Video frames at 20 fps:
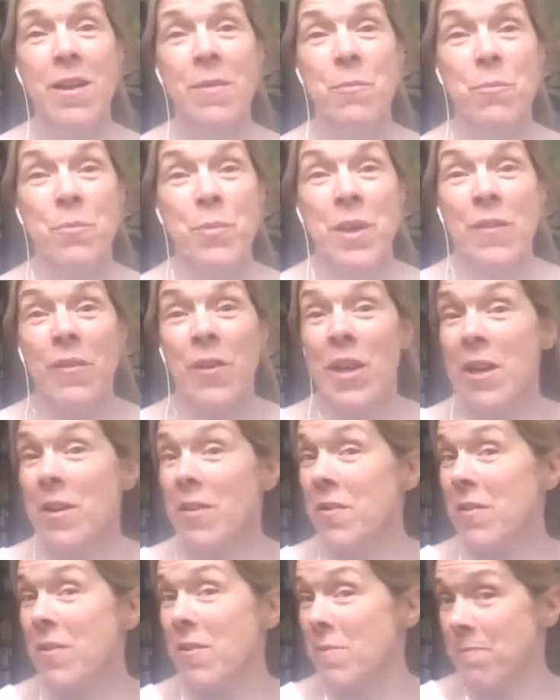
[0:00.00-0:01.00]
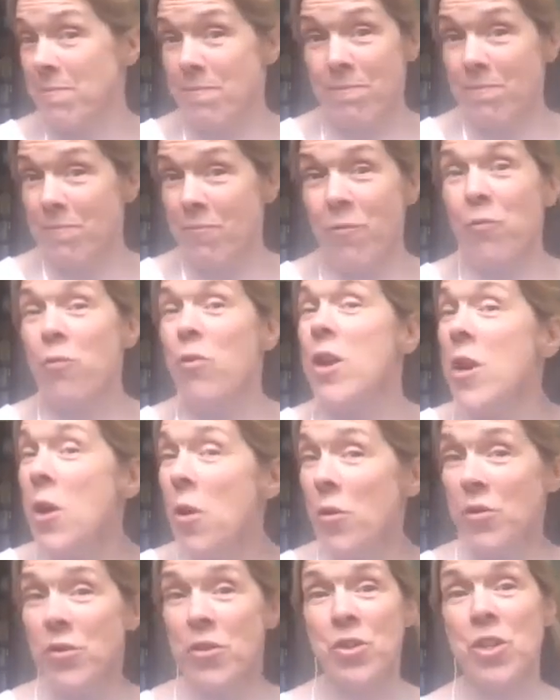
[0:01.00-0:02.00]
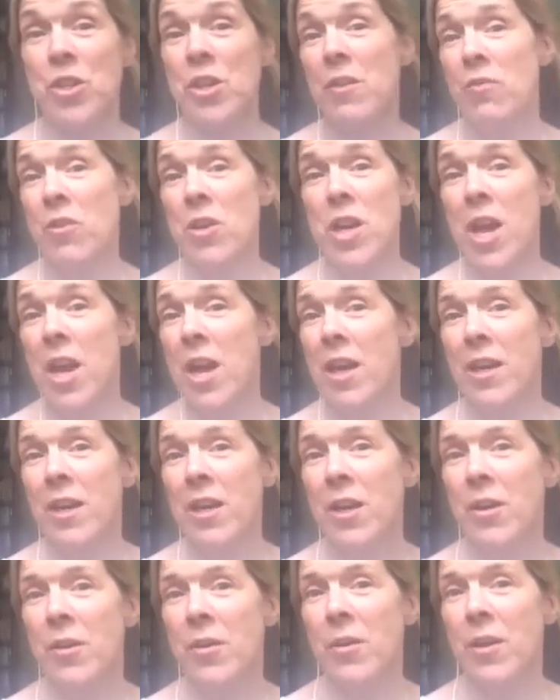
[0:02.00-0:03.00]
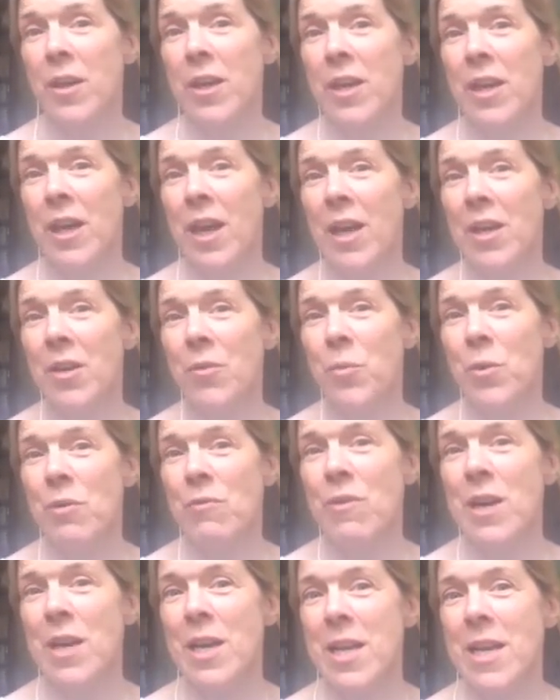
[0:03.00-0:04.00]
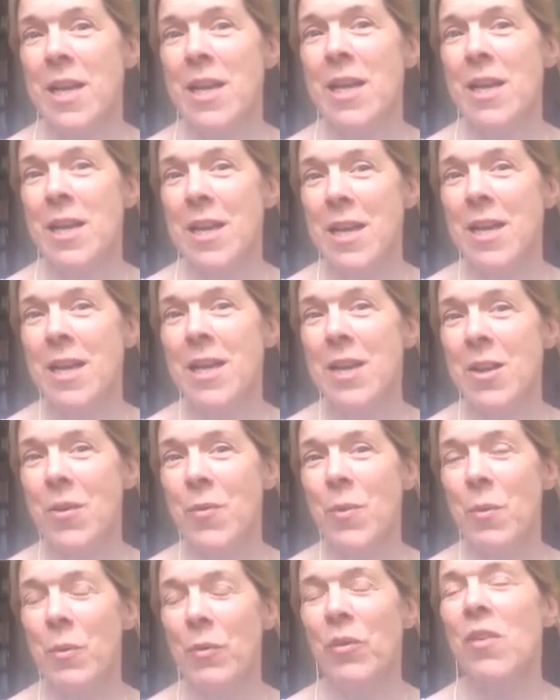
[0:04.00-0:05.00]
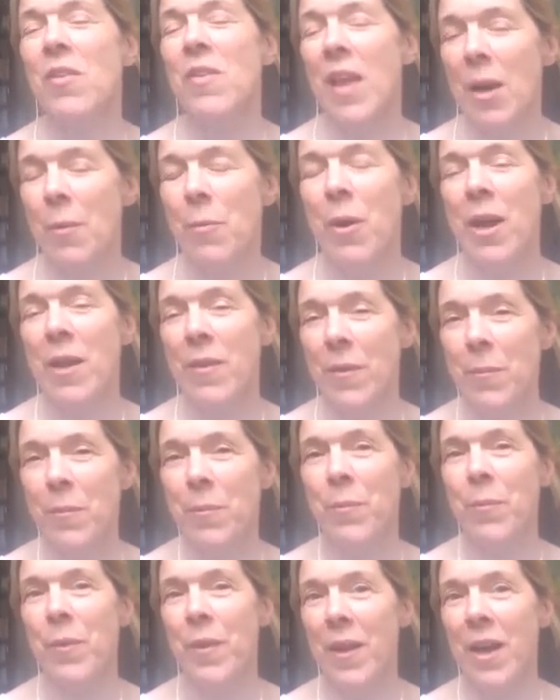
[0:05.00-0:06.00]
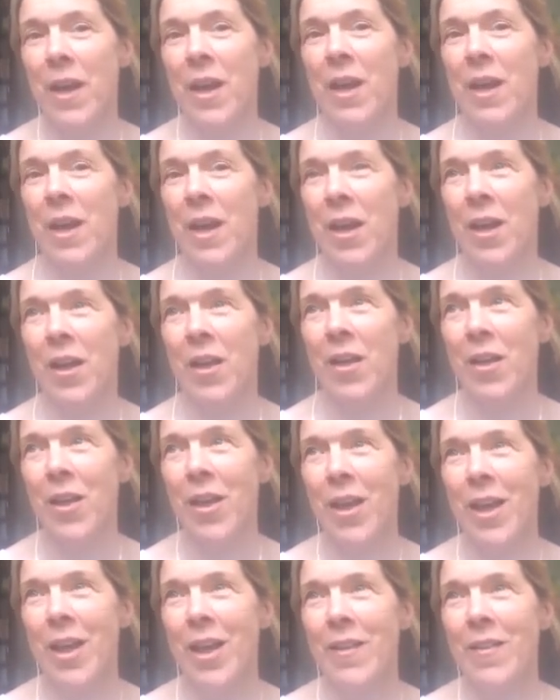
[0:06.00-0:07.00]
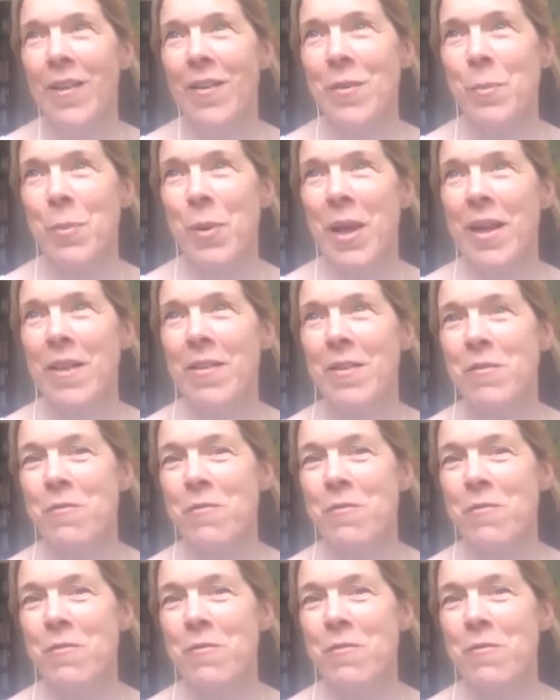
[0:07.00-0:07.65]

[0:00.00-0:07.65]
giving us free oxygen every day, you know, and we want to celebrate them. And there's a place in